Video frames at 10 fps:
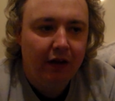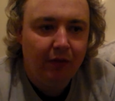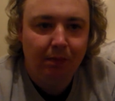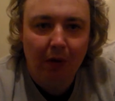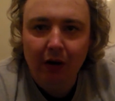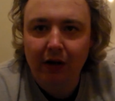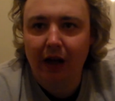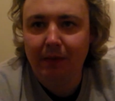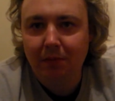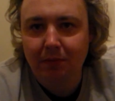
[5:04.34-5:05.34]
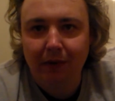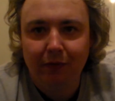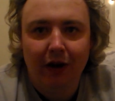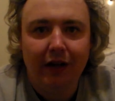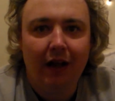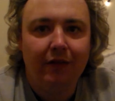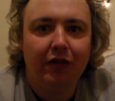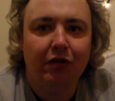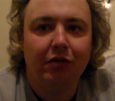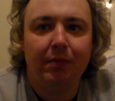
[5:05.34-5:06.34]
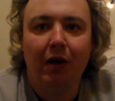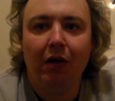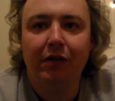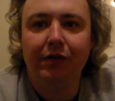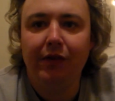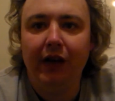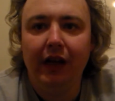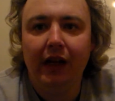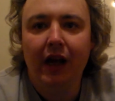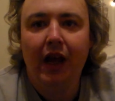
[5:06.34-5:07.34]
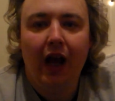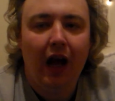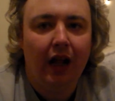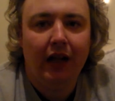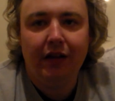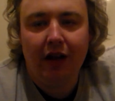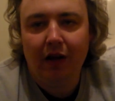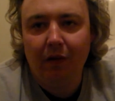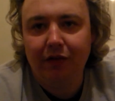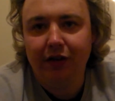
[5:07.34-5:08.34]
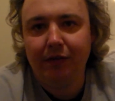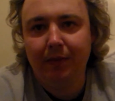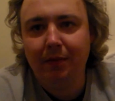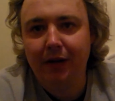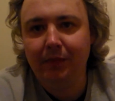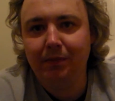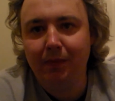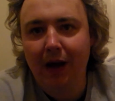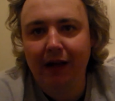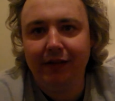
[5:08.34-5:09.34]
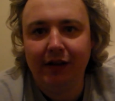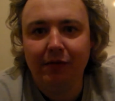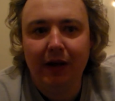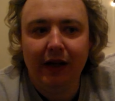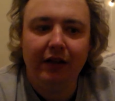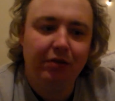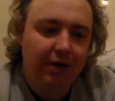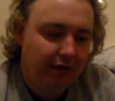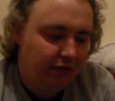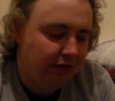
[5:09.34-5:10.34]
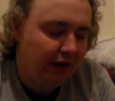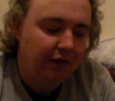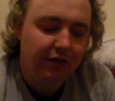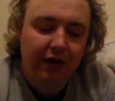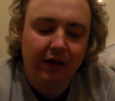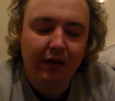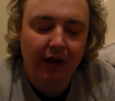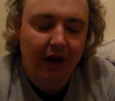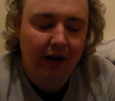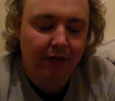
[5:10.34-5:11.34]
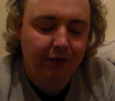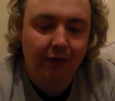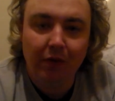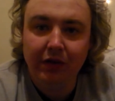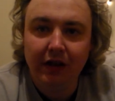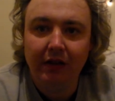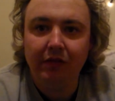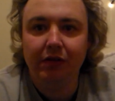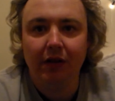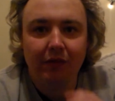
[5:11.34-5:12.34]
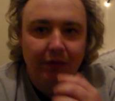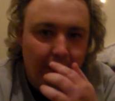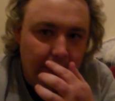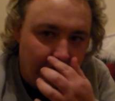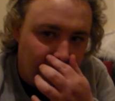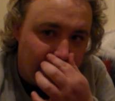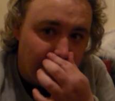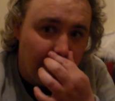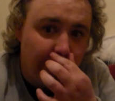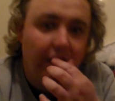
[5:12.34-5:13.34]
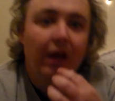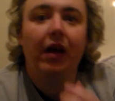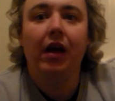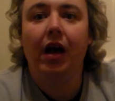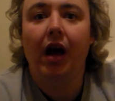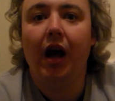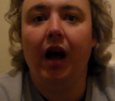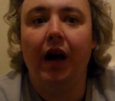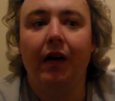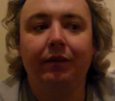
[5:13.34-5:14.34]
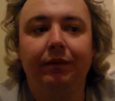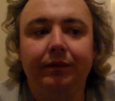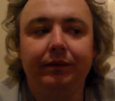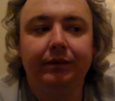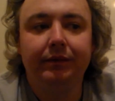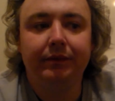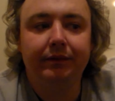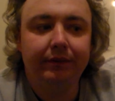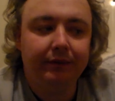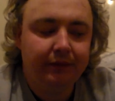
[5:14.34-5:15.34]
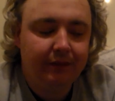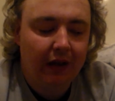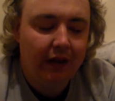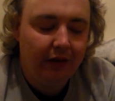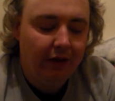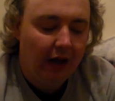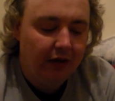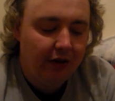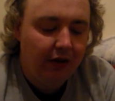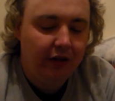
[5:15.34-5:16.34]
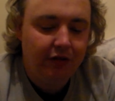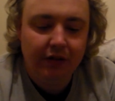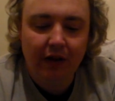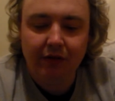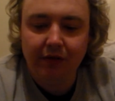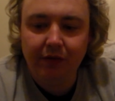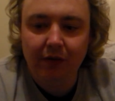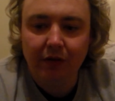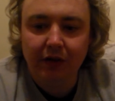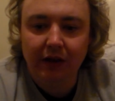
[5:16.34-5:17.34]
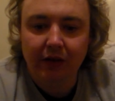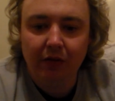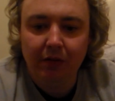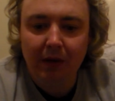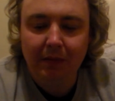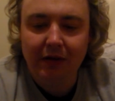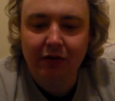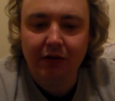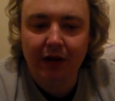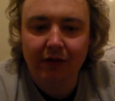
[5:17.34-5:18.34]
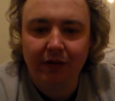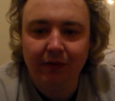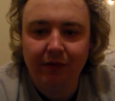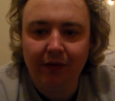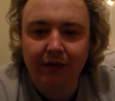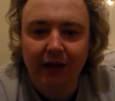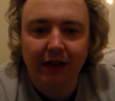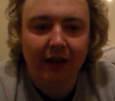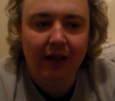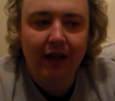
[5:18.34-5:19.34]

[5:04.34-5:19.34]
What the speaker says: his book. I remember my friend having his autobiography, and I obviously remember him passing away in 2014, I think it was. In the early 2014, or it might be 2015.